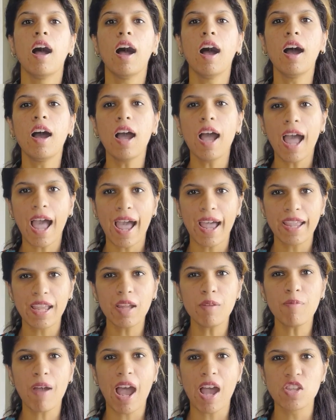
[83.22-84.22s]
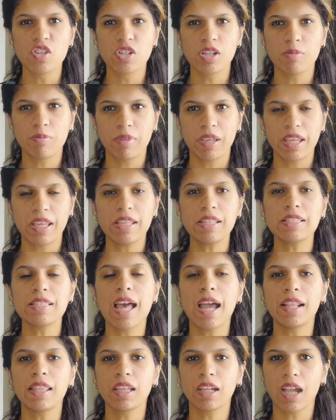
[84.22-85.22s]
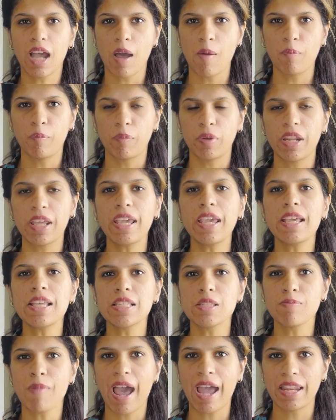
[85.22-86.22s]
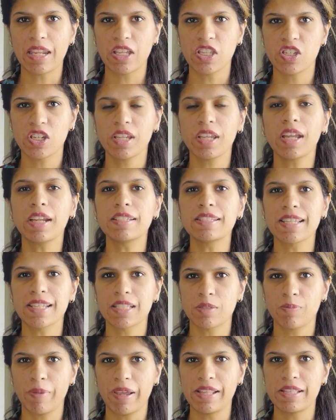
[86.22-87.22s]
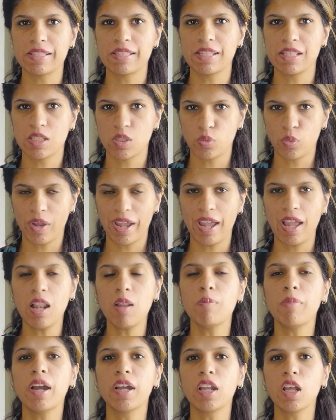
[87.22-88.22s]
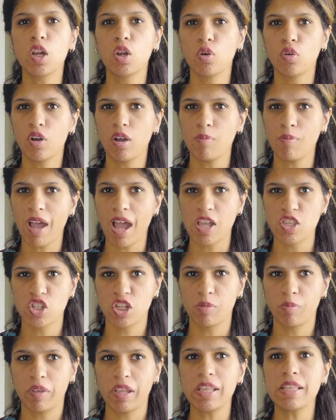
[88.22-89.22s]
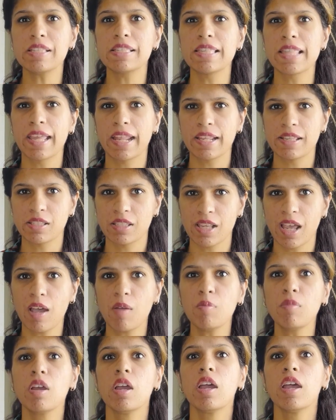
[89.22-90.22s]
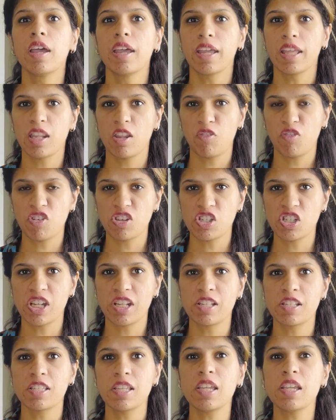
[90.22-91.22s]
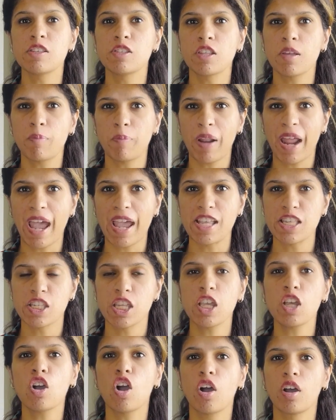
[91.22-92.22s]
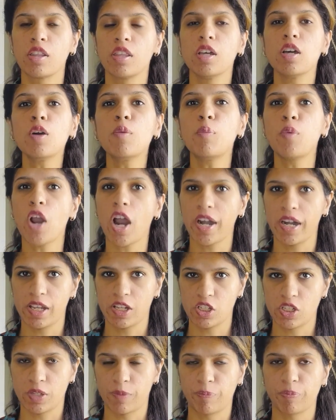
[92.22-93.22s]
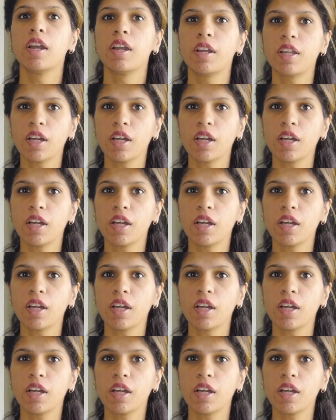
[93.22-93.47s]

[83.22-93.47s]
A higher margin means that the company is managing its expenses well, but a lower margin means there is some inefficiency in the pricing or the production.